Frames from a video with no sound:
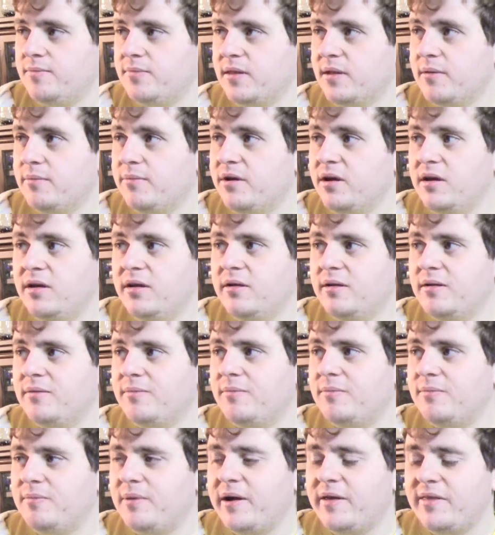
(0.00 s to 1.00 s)
But
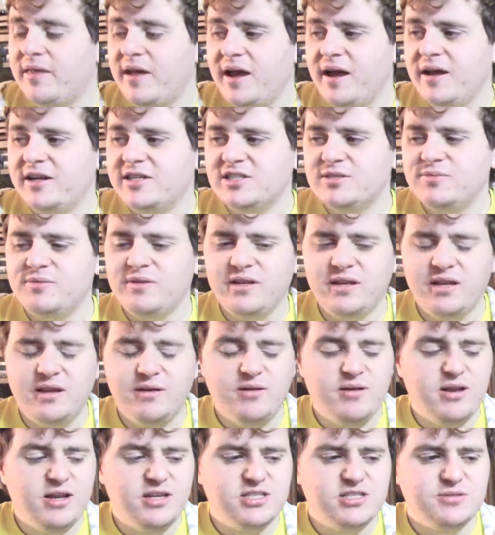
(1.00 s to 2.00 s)
by that I just mean
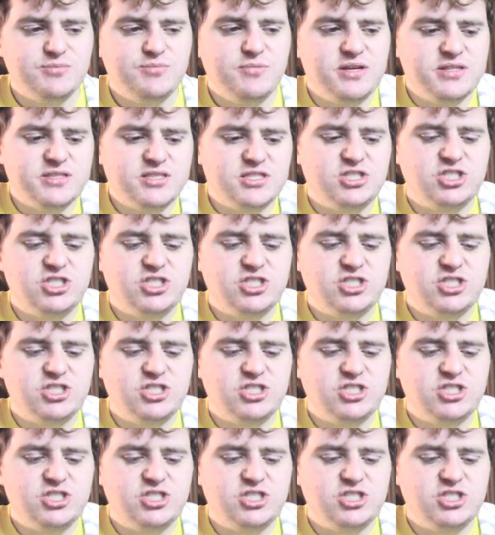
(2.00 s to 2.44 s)
it just makes a